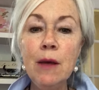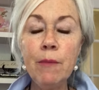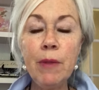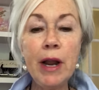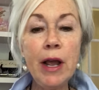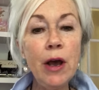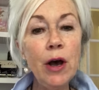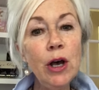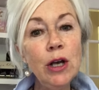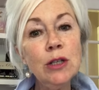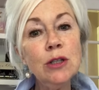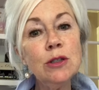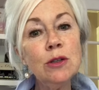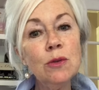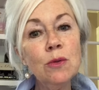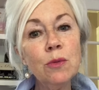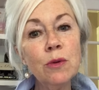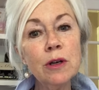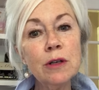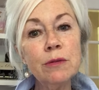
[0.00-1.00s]
but I
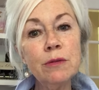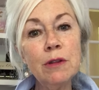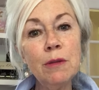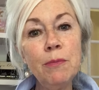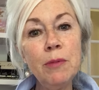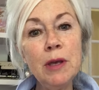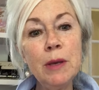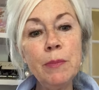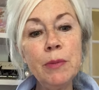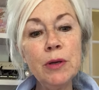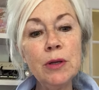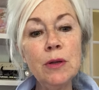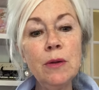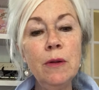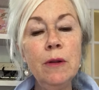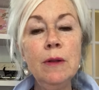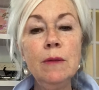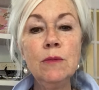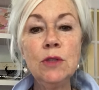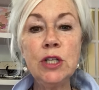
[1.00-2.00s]
also worked with people
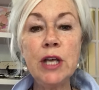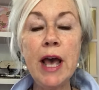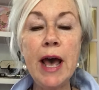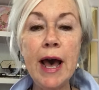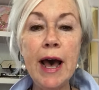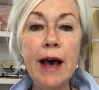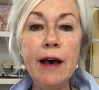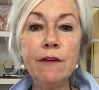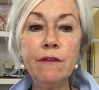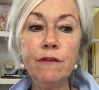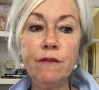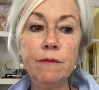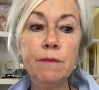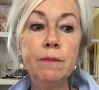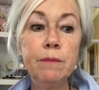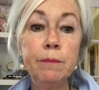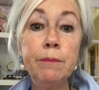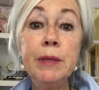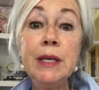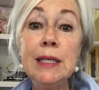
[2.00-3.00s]
to have
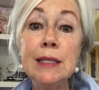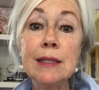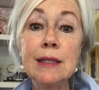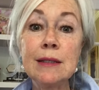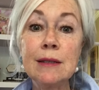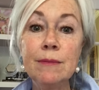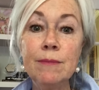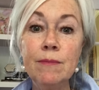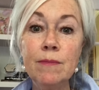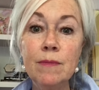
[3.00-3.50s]
peace